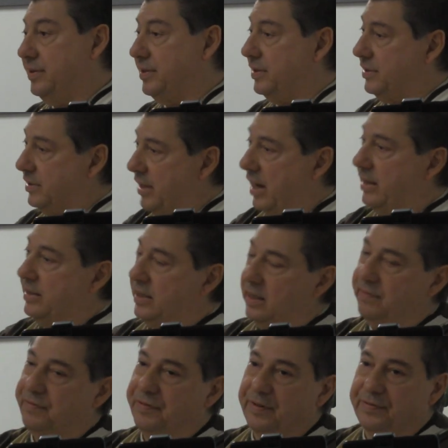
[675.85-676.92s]
since
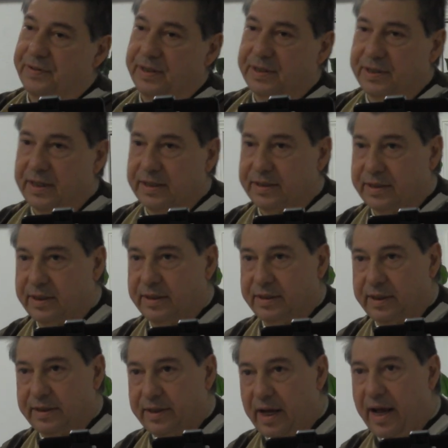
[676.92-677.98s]
1956 to
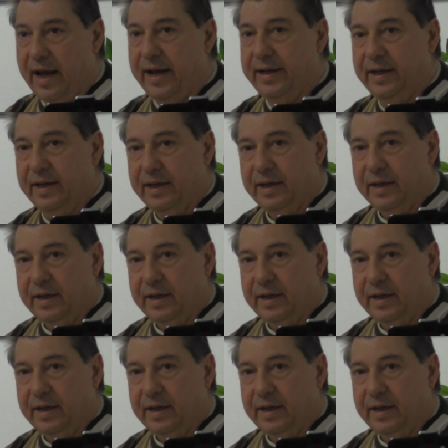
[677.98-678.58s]
today